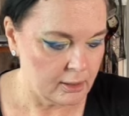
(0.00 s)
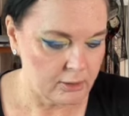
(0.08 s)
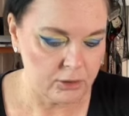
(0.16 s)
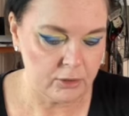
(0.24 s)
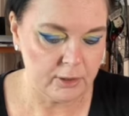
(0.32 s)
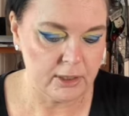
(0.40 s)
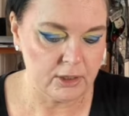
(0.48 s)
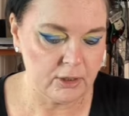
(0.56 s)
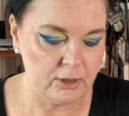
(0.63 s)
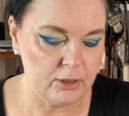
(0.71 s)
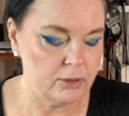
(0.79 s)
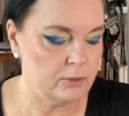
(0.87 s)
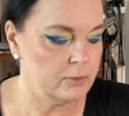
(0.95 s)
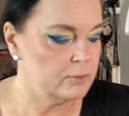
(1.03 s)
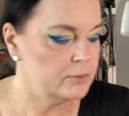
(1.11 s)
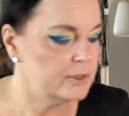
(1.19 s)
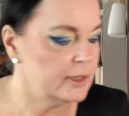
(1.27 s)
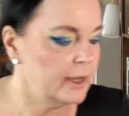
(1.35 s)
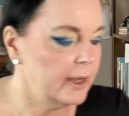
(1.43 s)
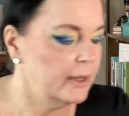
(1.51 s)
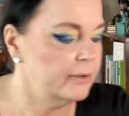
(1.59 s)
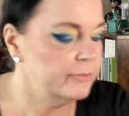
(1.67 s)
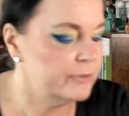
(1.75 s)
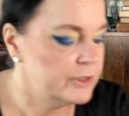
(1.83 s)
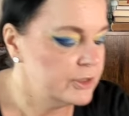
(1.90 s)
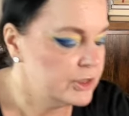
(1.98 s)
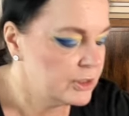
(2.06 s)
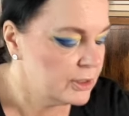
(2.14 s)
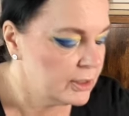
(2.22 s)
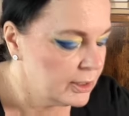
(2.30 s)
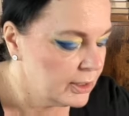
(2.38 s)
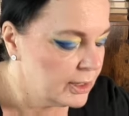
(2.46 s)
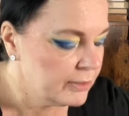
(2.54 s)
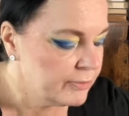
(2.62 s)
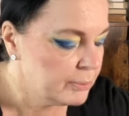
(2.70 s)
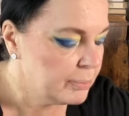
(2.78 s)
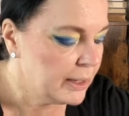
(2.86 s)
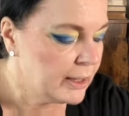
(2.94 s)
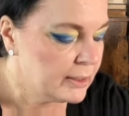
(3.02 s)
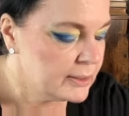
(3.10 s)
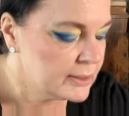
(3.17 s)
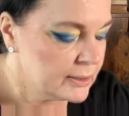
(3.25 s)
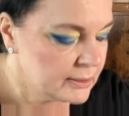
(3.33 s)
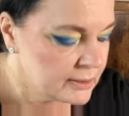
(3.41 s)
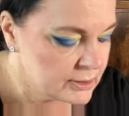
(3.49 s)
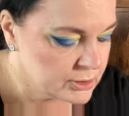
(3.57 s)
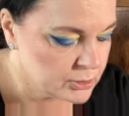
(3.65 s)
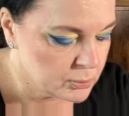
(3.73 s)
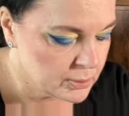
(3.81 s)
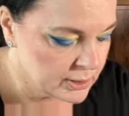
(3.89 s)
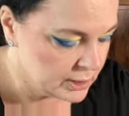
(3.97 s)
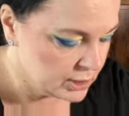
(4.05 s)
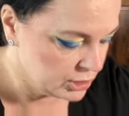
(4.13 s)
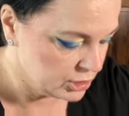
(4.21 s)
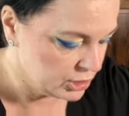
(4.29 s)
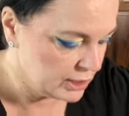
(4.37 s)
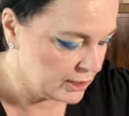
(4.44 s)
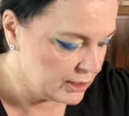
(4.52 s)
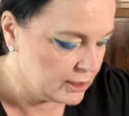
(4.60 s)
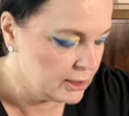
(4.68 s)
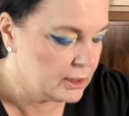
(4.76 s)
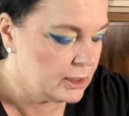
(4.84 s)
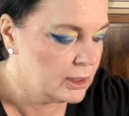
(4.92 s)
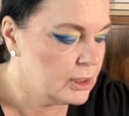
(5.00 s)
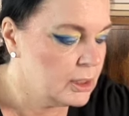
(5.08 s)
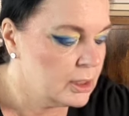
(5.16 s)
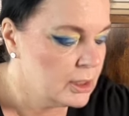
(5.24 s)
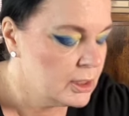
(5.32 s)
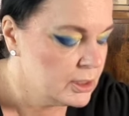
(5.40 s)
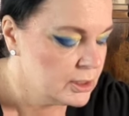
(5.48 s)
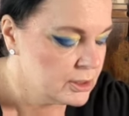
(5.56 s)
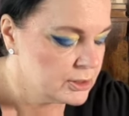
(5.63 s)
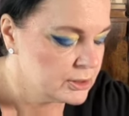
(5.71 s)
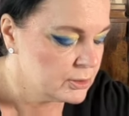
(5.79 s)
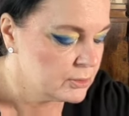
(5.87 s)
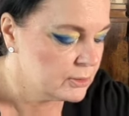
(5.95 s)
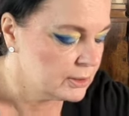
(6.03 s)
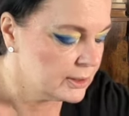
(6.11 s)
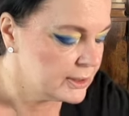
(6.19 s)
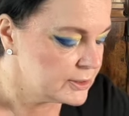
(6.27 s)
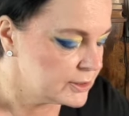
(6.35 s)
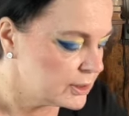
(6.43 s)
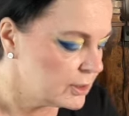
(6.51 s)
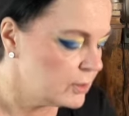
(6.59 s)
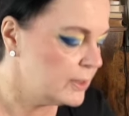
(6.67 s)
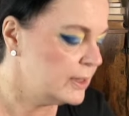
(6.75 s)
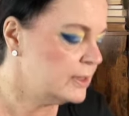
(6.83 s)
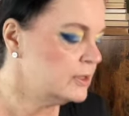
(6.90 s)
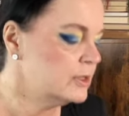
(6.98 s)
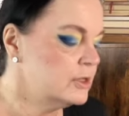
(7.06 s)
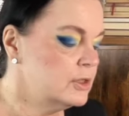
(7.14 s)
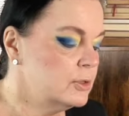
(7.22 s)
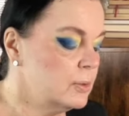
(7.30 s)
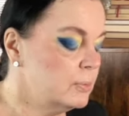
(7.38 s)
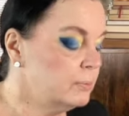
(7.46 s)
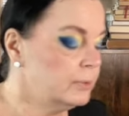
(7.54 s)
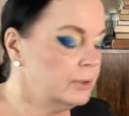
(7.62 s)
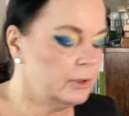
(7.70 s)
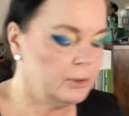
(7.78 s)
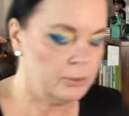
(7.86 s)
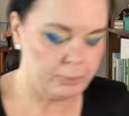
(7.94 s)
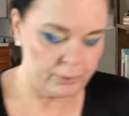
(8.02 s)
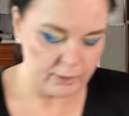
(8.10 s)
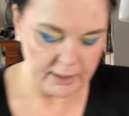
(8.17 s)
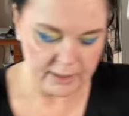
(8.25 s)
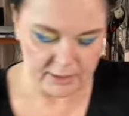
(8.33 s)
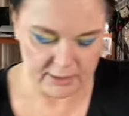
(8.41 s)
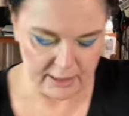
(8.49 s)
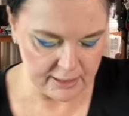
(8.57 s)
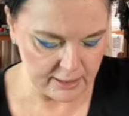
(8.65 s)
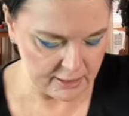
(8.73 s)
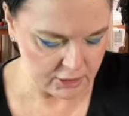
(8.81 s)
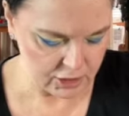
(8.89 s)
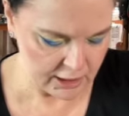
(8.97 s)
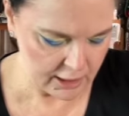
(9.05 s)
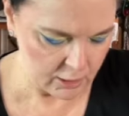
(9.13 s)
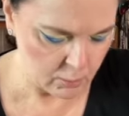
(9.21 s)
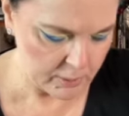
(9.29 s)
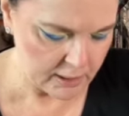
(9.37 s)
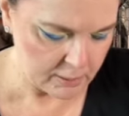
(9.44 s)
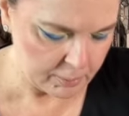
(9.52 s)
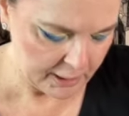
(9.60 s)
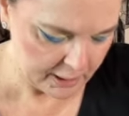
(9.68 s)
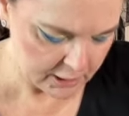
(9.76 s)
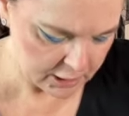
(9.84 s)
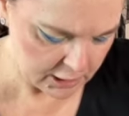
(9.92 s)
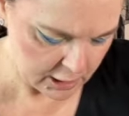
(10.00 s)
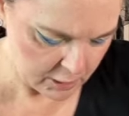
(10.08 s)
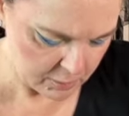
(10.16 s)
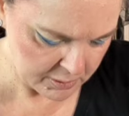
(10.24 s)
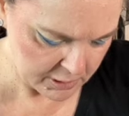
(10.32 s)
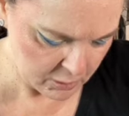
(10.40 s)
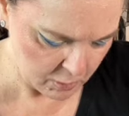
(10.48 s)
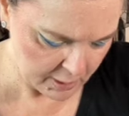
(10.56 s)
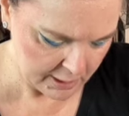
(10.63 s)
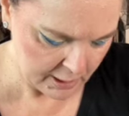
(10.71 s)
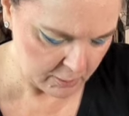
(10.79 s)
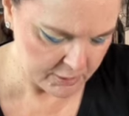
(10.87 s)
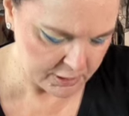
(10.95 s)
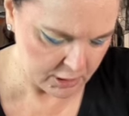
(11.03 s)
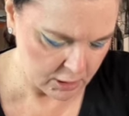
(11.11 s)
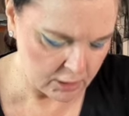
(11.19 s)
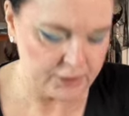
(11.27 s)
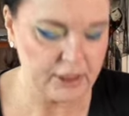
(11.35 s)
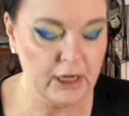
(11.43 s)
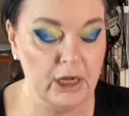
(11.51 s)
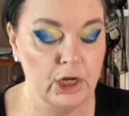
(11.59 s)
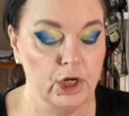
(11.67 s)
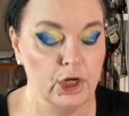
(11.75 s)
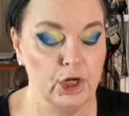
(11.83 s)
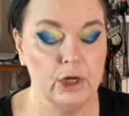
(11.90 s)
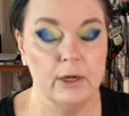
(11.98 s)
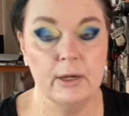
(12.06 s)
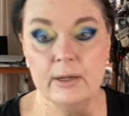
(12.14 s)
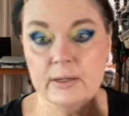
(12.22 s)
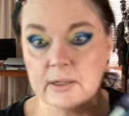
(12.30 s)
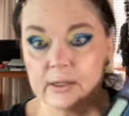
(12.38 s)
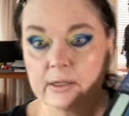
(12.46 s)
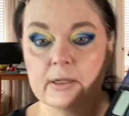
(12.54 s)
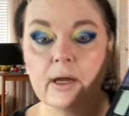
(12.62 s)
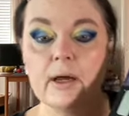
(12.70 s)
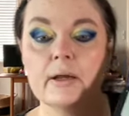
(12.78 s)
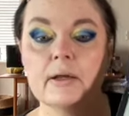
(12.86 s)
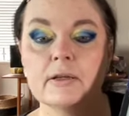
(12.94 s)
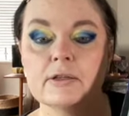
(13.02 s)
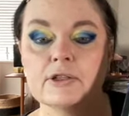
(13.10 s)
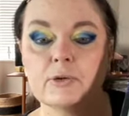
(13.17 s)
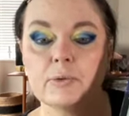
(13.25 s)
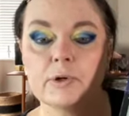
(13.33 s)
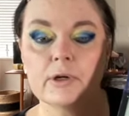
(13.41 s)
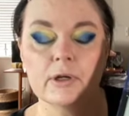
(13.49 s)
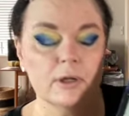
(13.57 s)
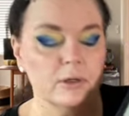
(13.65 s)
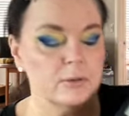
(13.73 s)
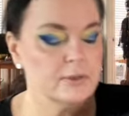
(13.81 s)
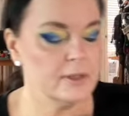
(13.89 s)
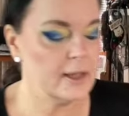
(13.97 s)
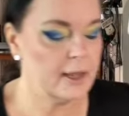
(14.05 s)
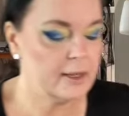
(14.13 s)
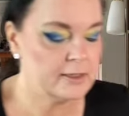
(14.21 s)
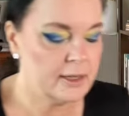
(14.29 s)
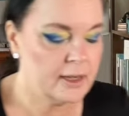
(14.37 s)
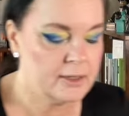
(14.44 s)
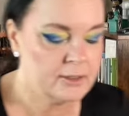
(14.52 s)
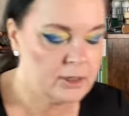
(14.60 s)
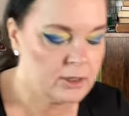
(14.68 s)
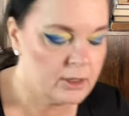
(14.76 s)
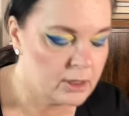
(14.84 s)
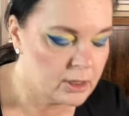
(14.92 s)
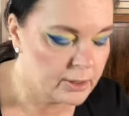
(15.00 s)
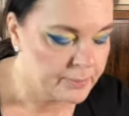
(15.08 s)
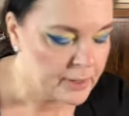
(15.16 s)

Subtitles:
trying to use every palette at least one shade here. So let's go into Blueprint, and then the shade we had picked here was the one that was called King Stud. So we're going to use that as our